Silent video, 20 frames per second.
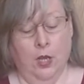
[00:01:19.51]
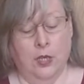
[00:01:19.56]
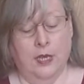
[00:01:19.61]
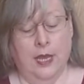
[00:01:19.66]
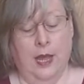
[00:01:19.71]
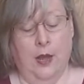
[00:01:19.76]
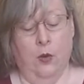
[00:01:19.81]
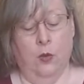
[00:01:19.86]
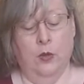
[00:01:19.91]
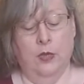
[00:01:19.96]

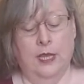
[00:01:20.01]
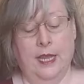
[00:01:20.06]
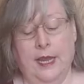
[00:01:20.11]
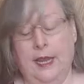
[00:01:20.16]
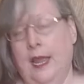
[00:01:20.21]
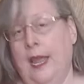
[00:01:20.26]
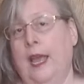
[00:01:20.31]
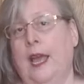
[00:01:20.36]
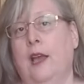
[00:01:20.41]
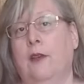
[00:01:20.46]
Now,
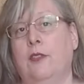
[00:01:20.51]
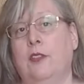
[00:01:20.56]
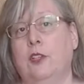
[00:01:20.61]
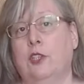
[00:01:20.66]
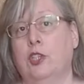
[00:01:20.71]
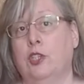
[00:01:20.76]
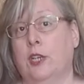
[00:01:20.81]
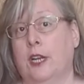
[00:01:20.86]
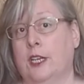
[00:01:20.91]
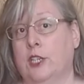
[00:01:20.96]
they have
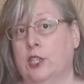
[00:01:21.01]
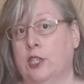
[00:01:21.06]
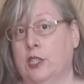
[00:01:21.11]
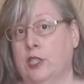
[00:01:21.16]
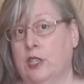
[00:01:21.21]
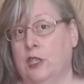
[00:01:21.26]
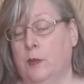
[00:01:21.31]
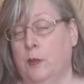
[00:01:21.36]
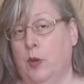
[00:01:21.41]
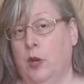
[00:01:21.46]

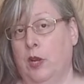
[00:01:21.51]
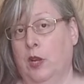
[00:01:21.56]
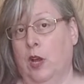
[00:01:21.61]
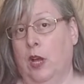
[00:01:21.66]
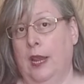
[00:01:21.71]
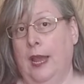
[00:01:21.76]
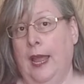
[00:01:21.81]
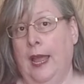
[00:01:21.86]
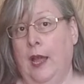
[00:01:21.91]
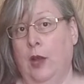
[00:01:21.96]
instructions in the book
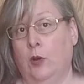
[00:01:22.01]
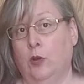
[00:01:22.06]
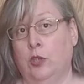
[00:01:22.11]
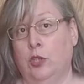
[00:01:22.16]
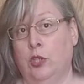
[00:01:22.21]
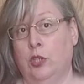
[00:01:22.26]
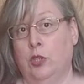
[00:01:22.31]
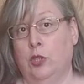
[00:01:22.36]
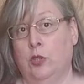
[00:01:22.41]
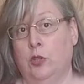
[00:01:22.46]
on how
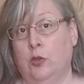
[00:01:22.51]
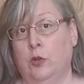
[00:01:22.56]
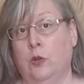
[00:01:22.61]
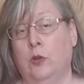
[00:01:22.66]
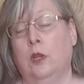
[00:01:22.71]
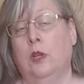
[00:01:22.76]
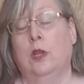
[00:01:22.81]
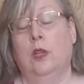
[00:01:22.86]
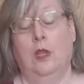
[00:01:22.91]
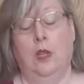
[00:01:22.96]
to